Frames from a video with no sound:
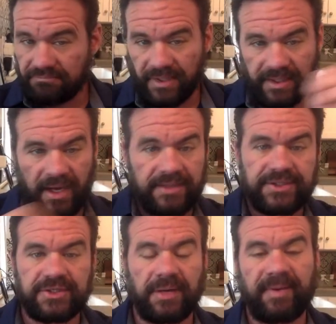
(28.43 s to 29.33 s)
I
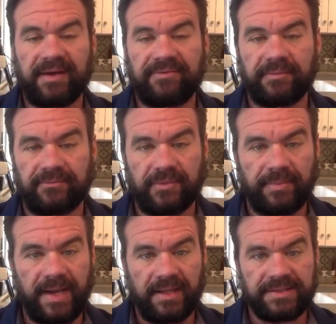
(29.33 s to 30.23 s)
just got back
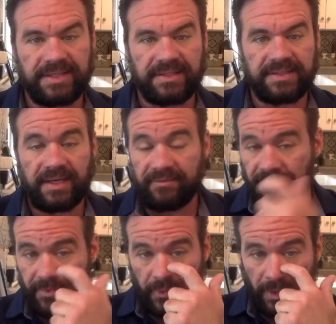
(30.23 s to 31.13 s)
from Dallas last night
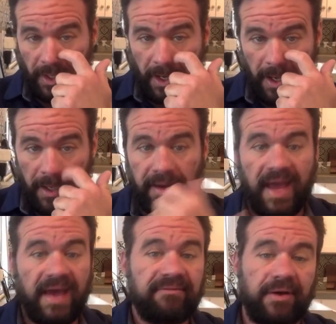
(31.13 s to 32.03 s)
from doing an
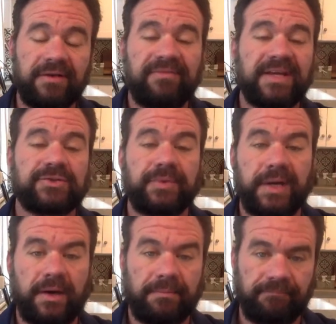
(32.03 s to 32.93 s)
advanced
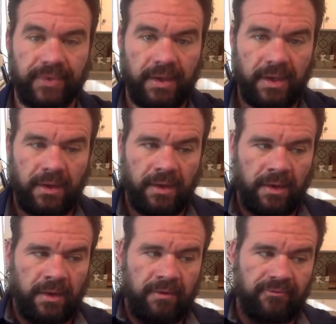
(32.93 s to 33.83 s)
recon
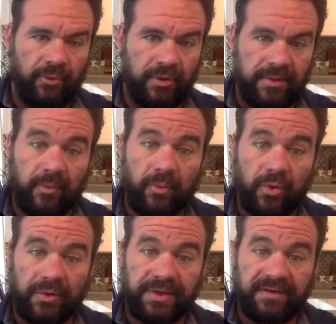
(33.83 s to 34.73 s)
for the
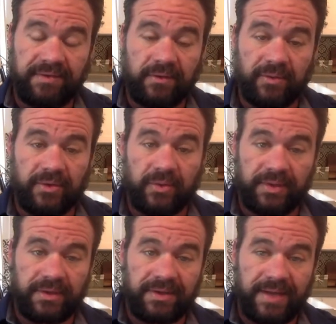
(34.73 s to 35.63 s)
Memorial Day event we're doing
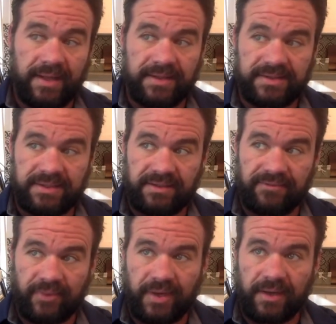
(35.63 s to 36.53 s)
there in Dallas, the
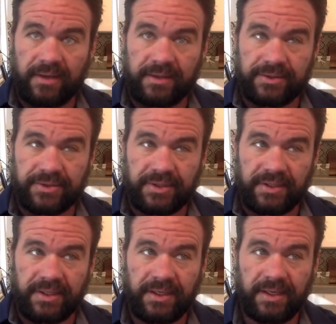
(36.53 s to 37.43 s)
Forgotten
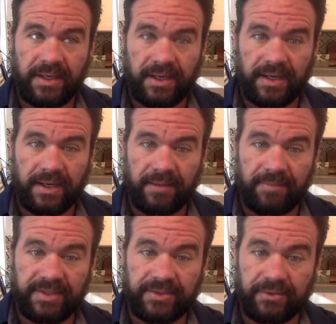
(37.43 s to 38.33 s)
Country
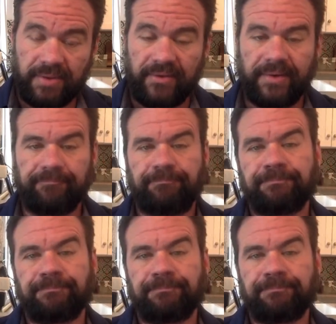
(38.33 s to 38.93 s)
Patriot Roundup.